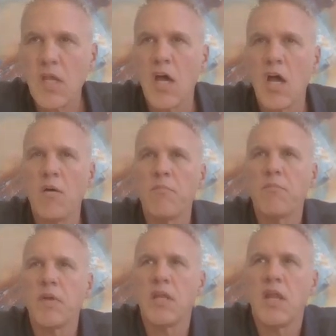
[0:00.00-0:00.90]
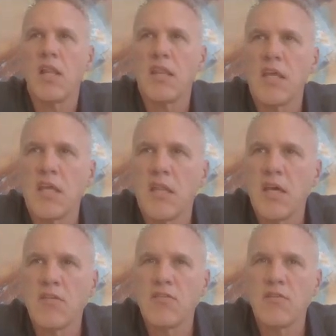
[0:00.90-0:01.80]
um, and not thinking
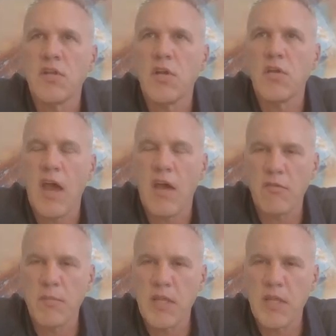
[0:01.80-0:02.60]
that you know you have